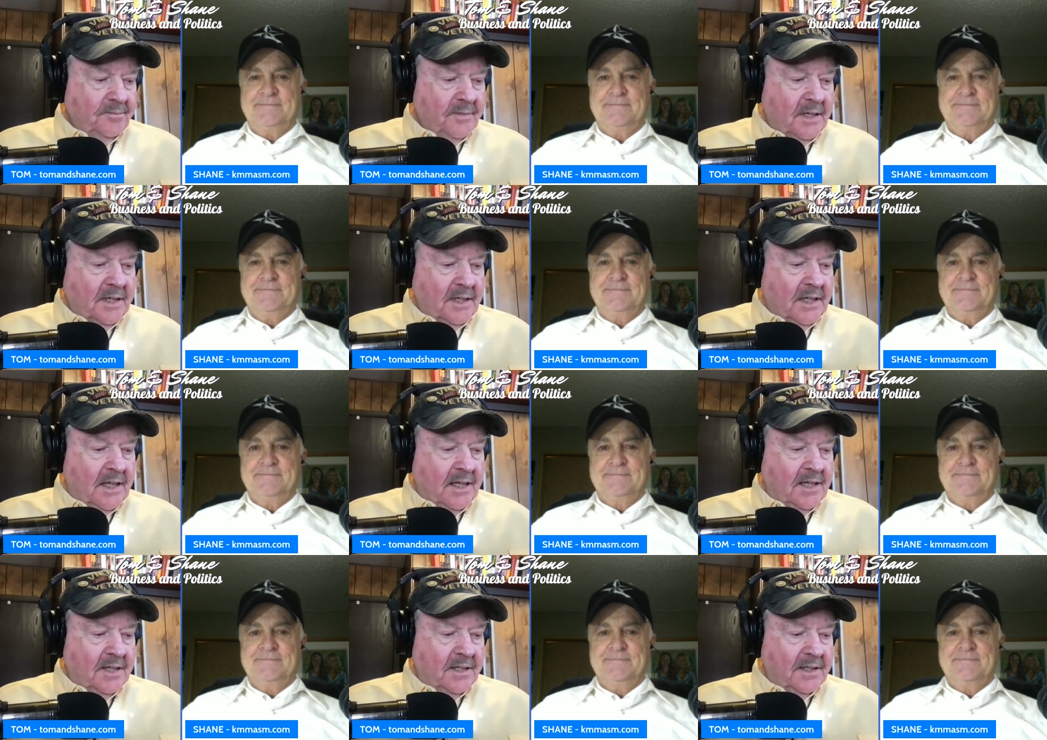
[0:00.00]
Speaker 1: a,
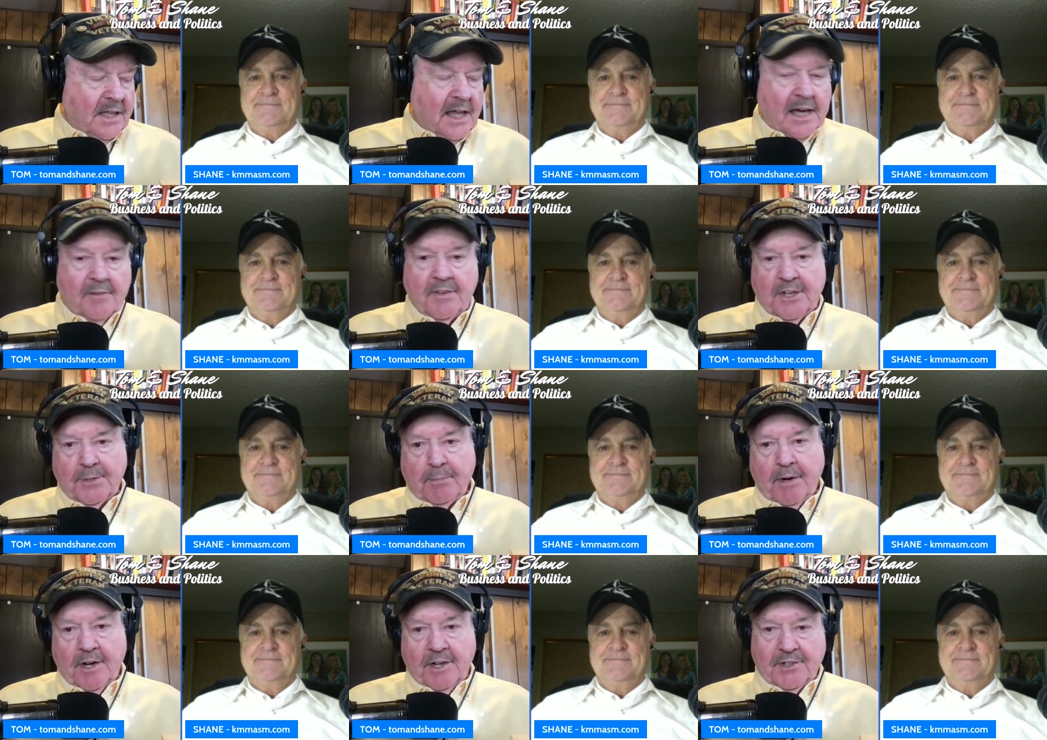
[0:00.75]
lo a lot of
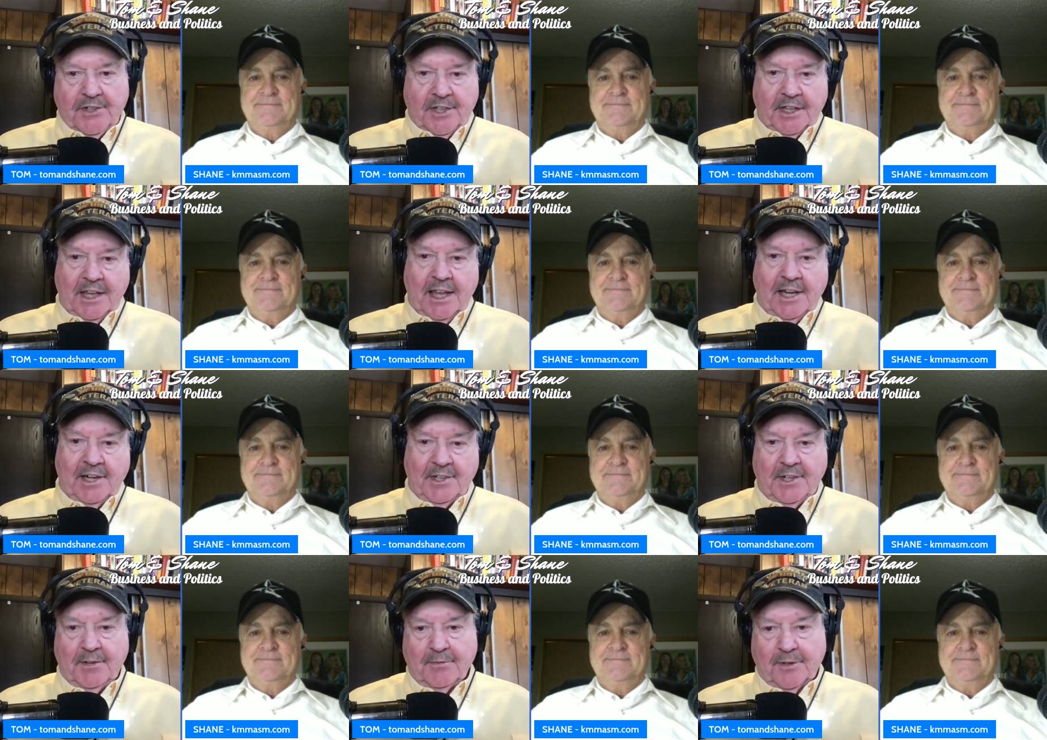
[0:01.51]
experience in a lot
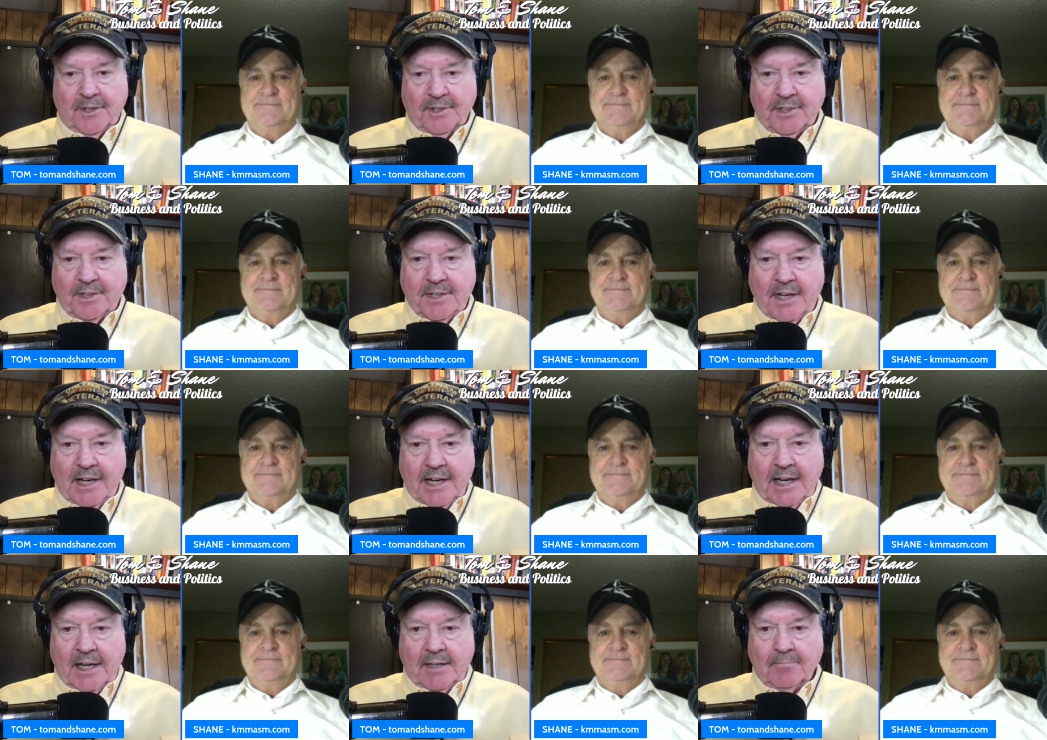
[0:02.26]
of different
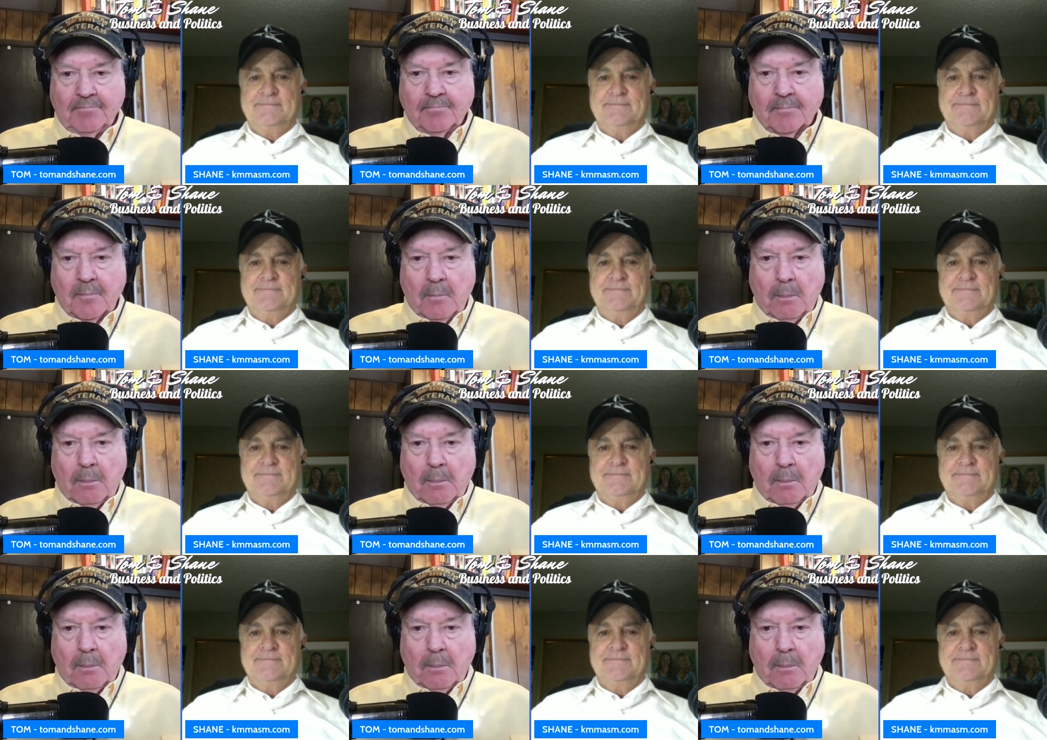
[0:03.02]
um,